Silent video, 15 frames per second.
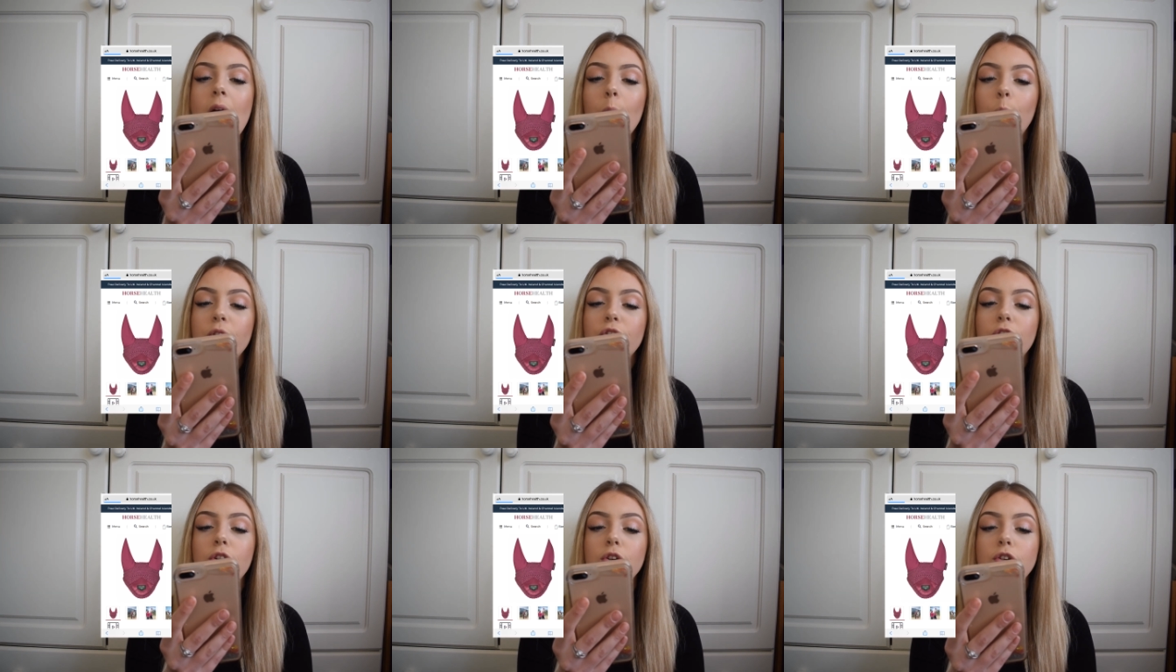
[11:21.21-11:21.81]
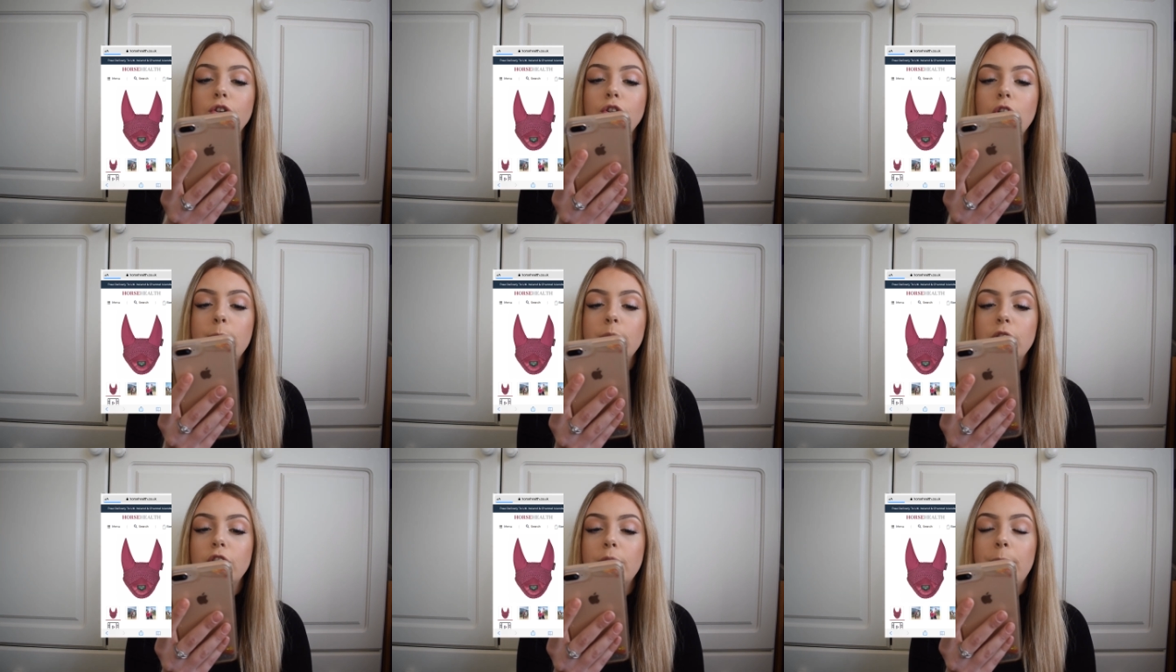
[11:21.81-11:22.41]
which looks
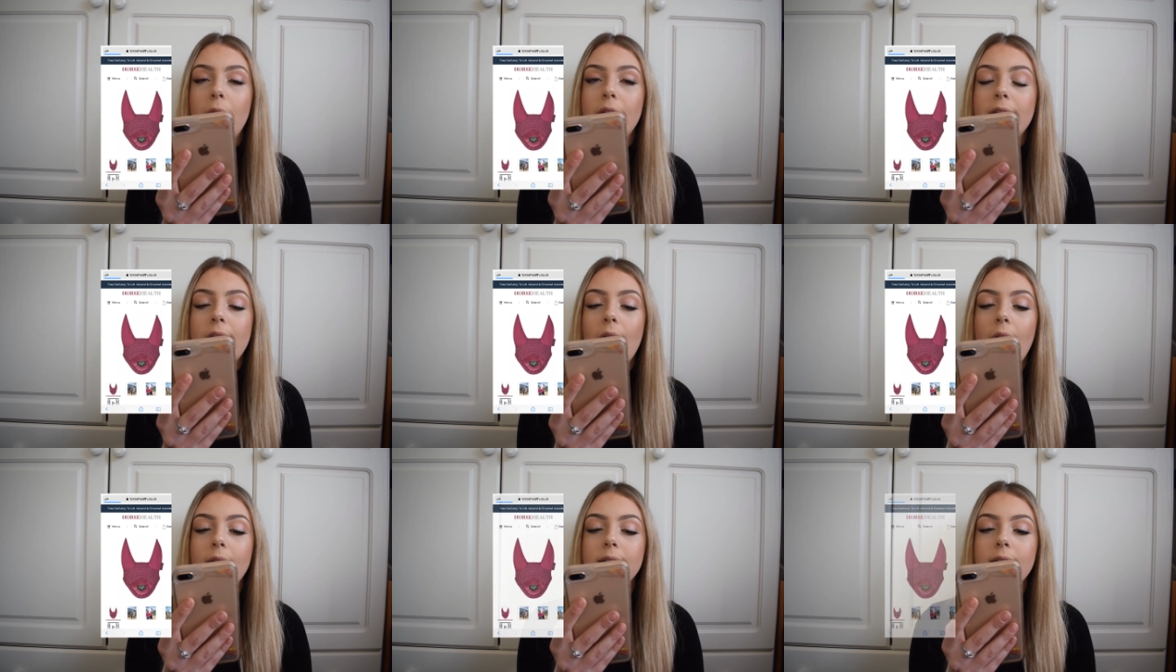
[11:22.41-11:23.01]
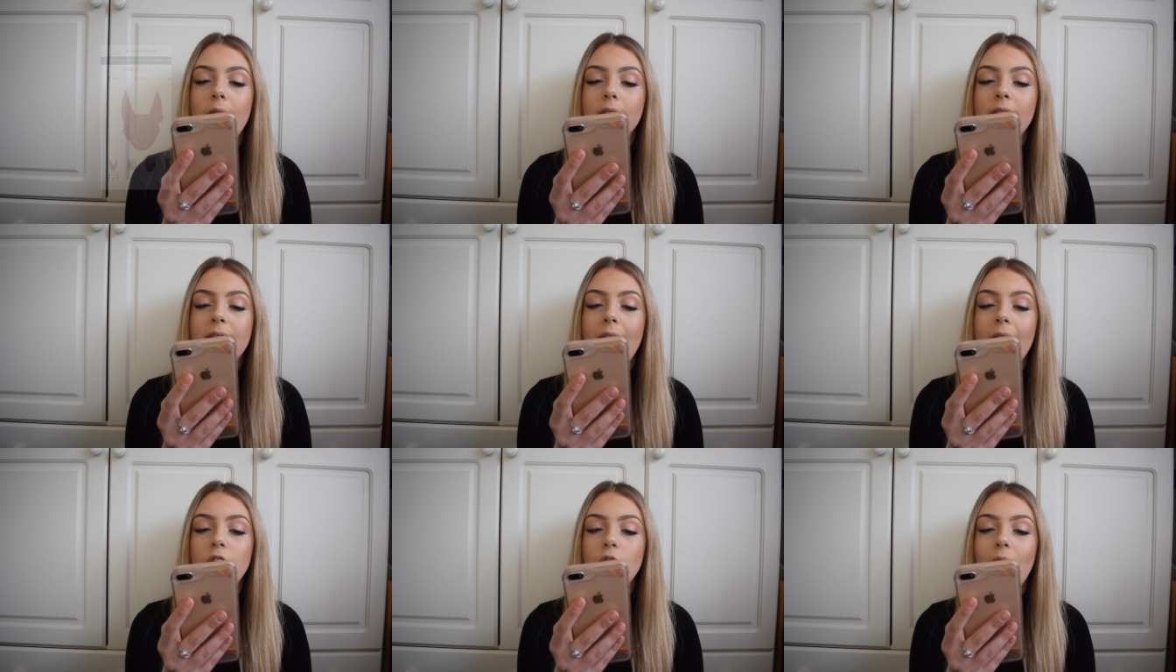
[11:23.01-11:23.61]
super super nice, and
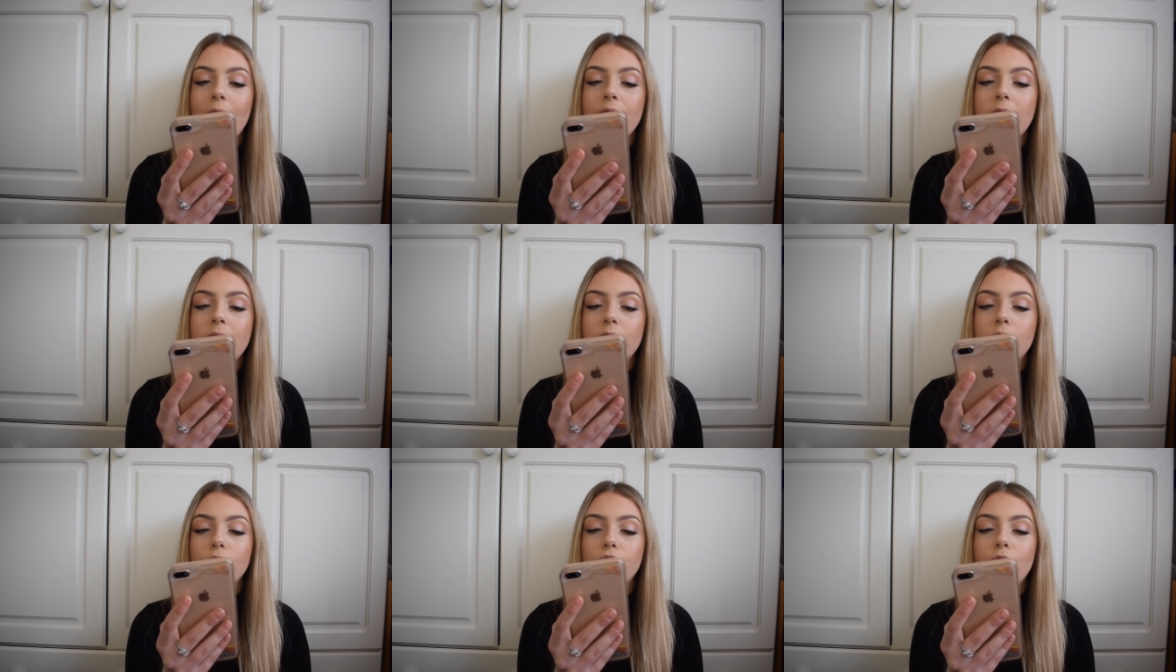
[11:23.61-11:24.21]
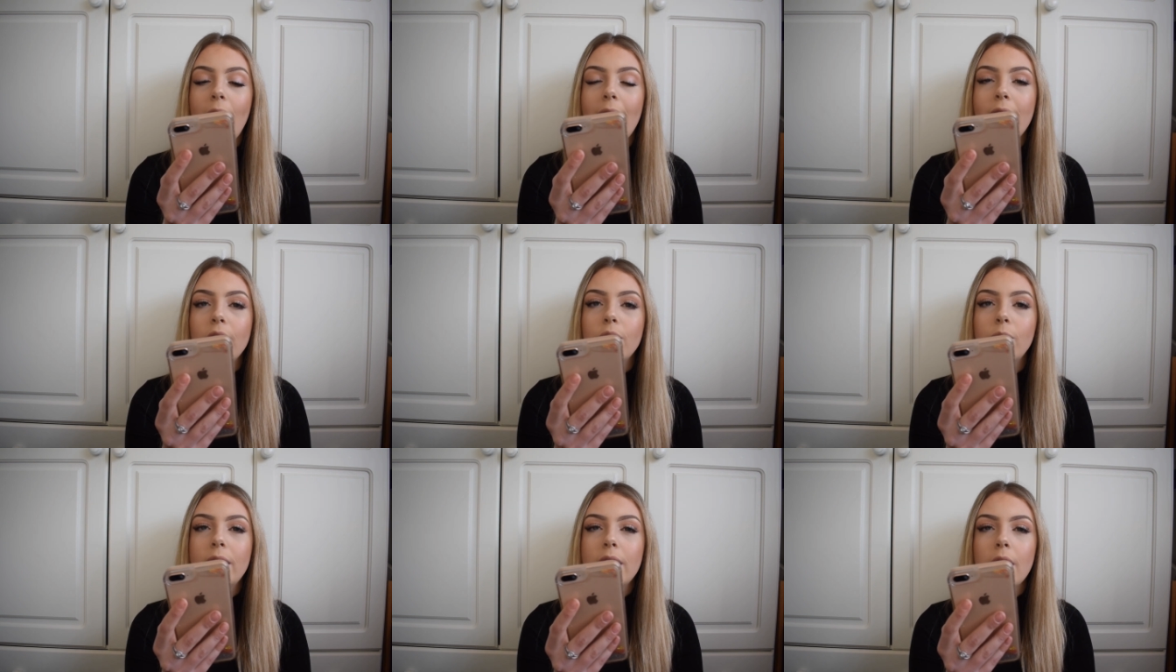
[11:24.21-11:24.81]
again you have the little
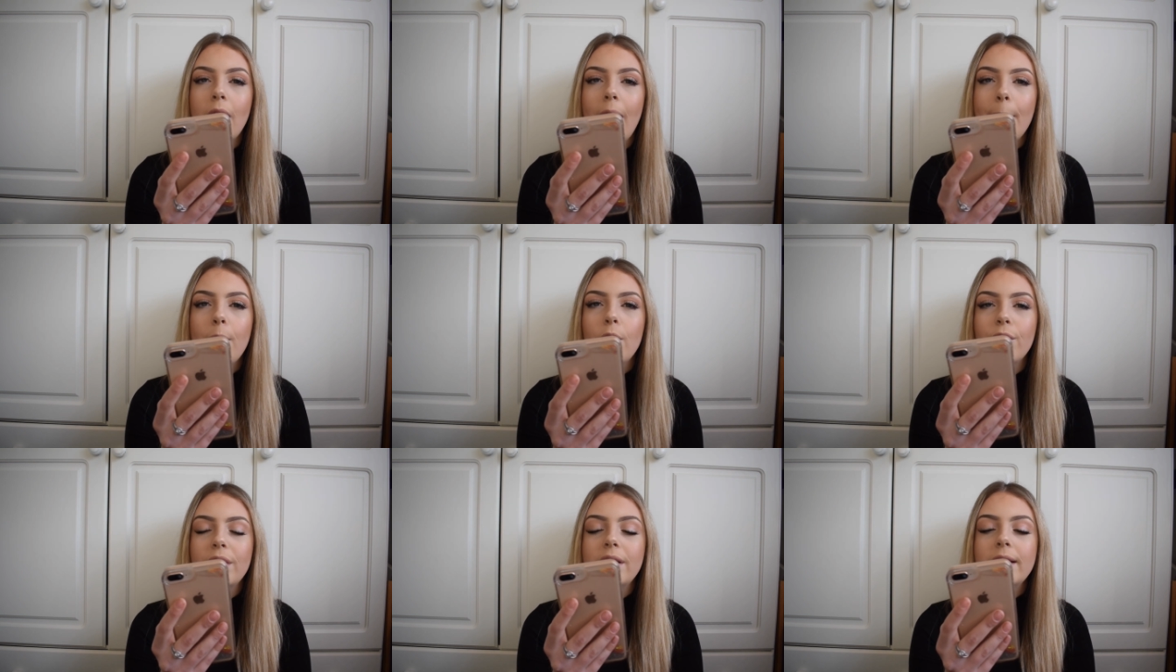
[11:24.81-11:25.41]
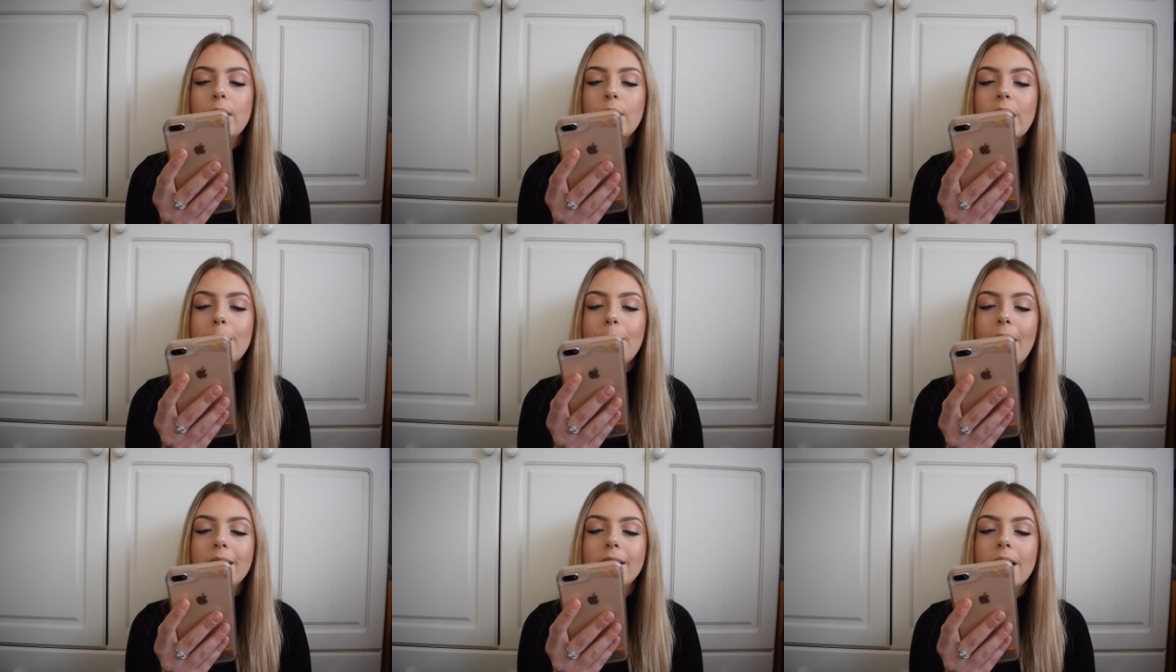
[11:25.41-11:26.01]
triangle in the like more of a silky
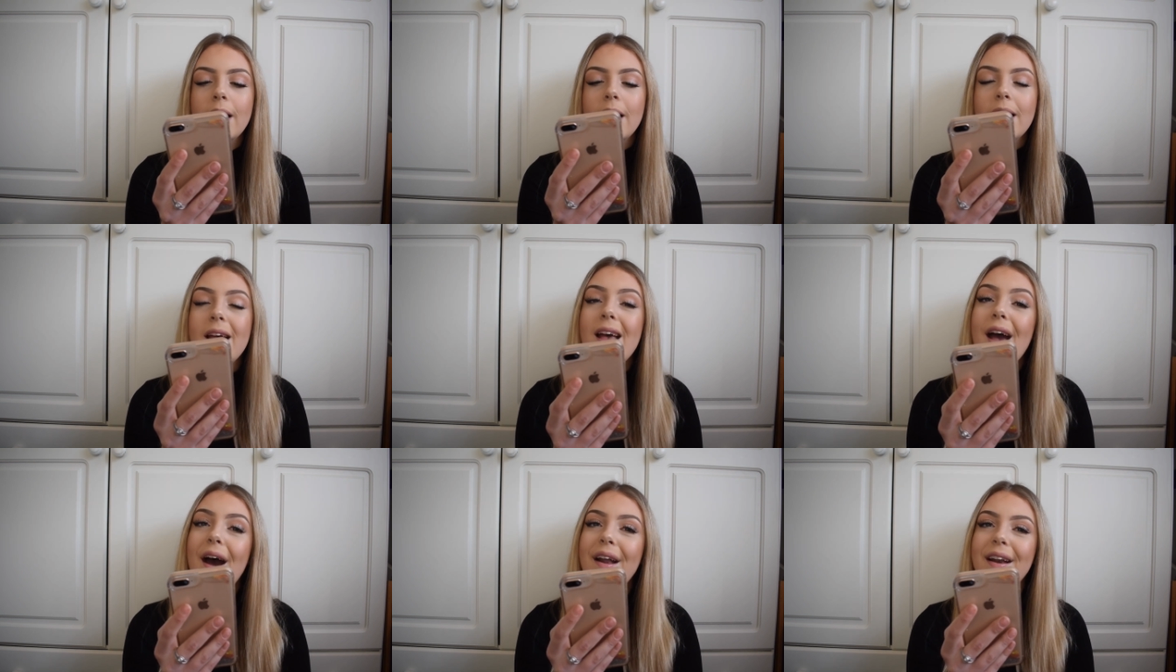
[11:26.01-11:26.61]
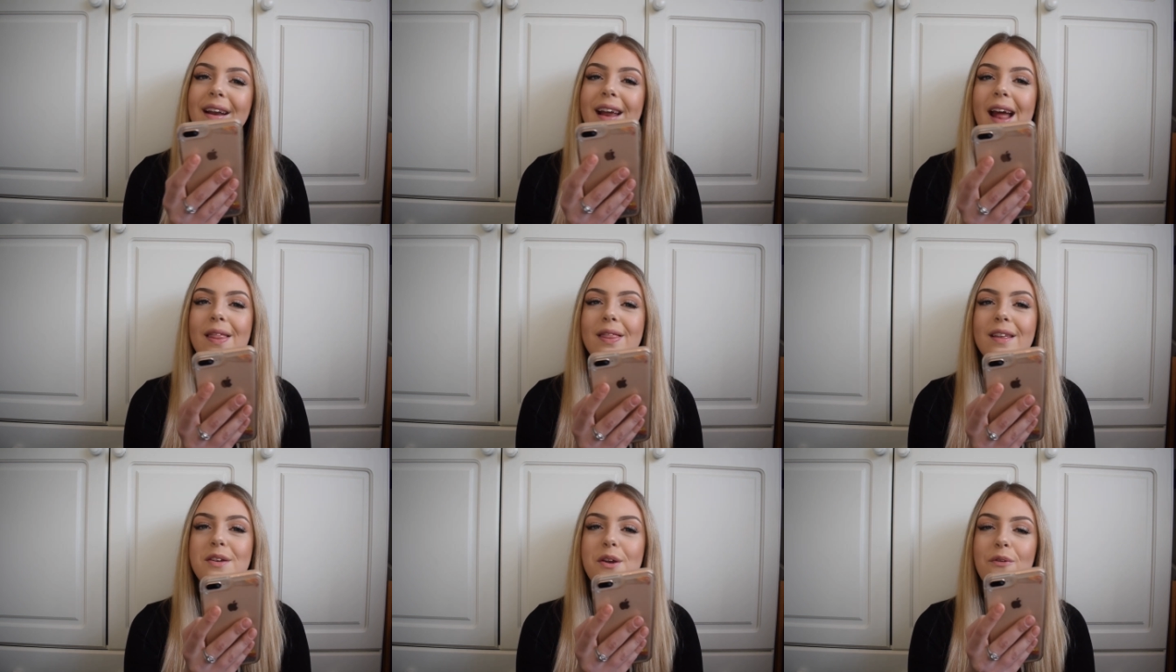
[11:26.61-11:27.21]
pattern and
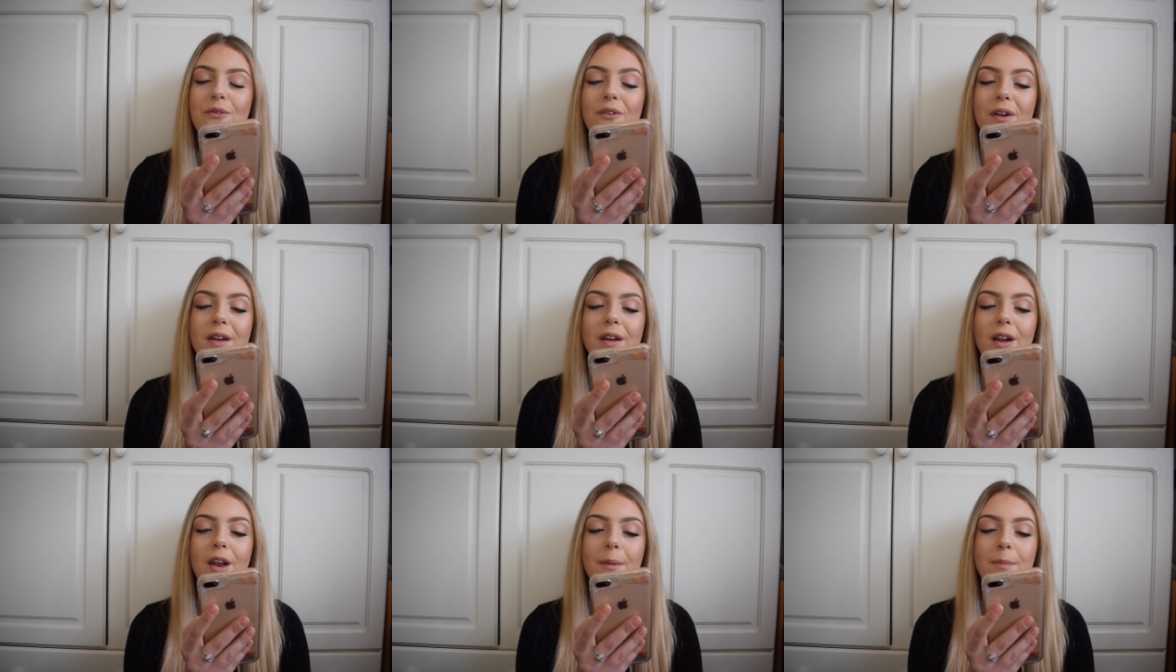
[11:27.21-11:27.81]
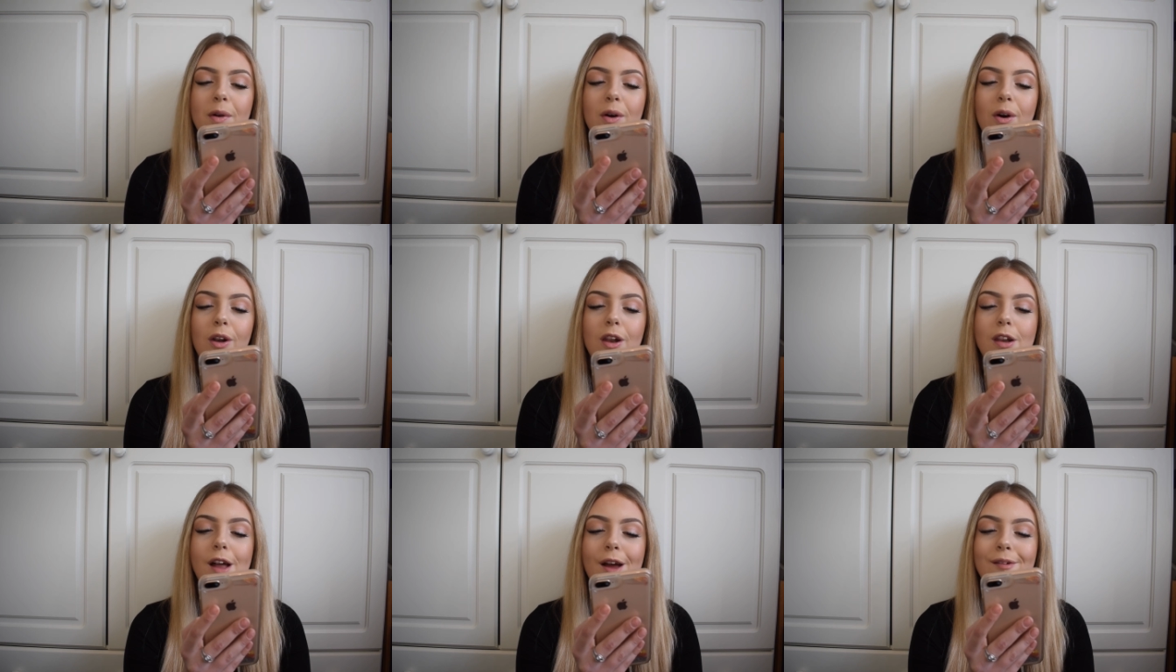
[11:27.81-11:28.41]
again the different Le Mieux
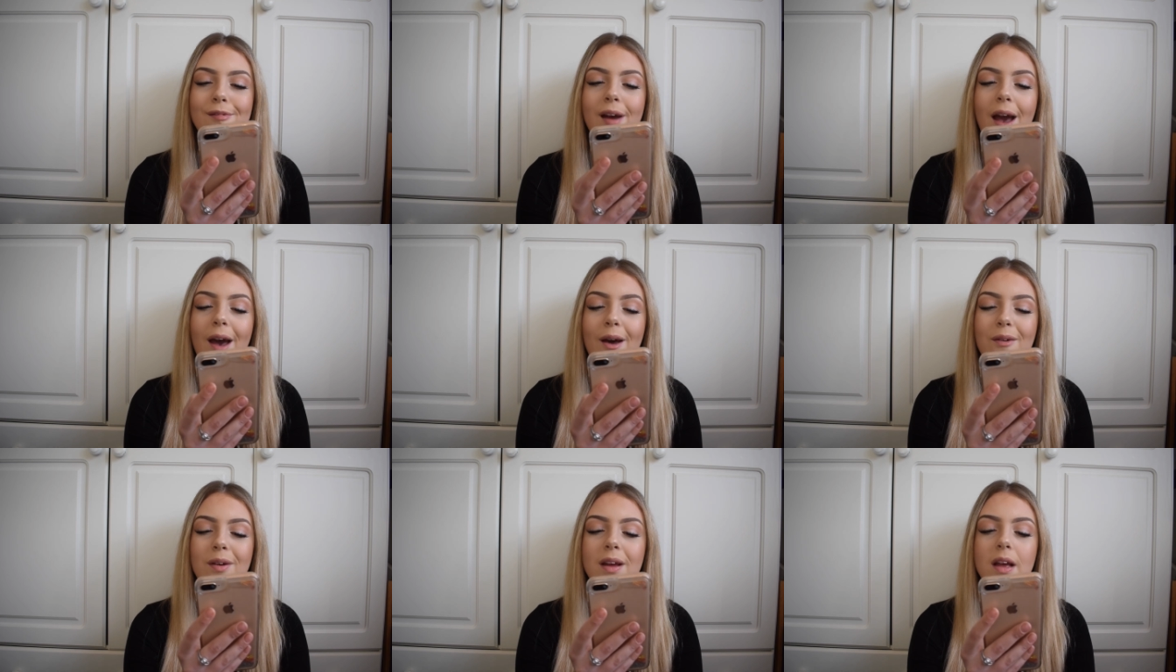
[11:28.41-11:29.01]
logo.